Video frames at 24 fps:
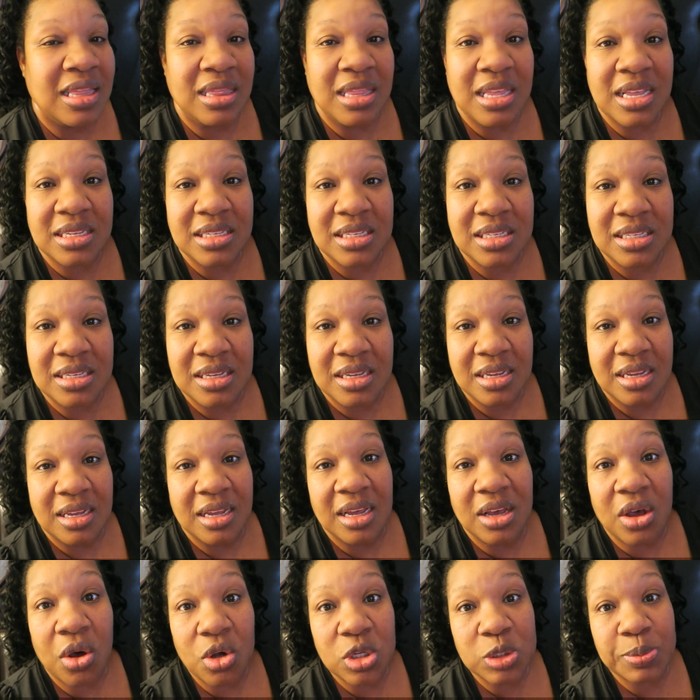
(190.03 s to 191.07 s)
this
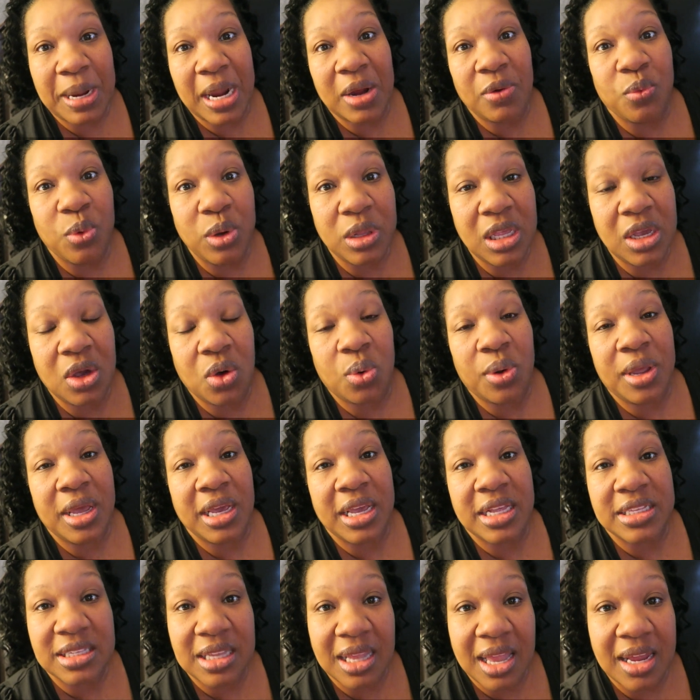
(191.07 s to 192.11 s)
goes by really quick
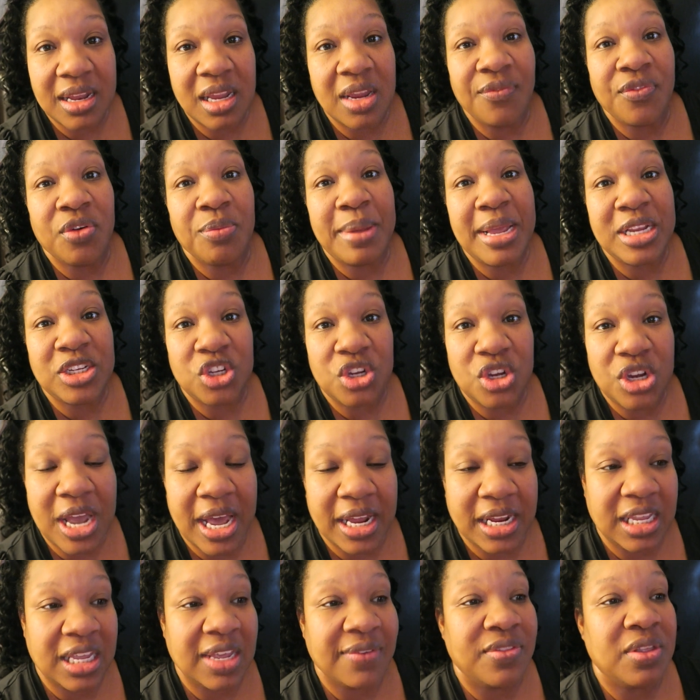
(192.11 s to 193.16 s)
it's a lot of information you
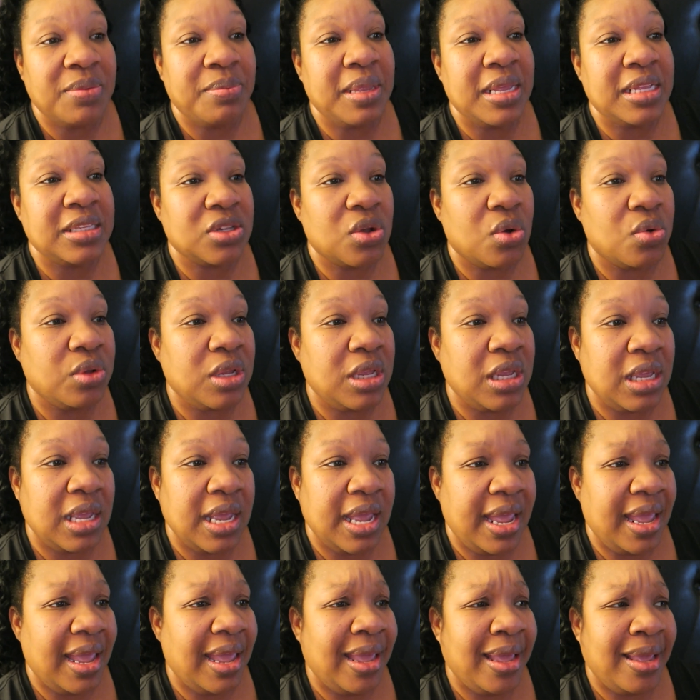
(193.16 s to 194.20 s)
got to give them it's only
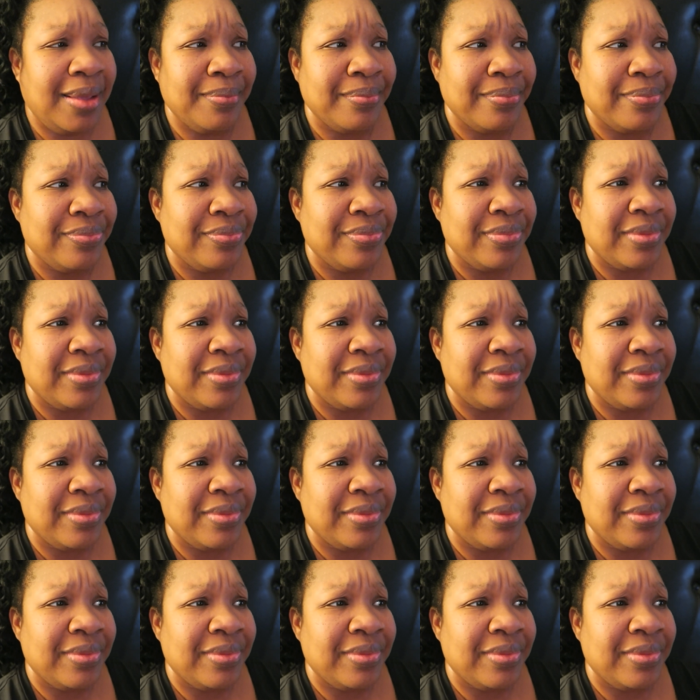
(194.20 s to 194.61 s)
a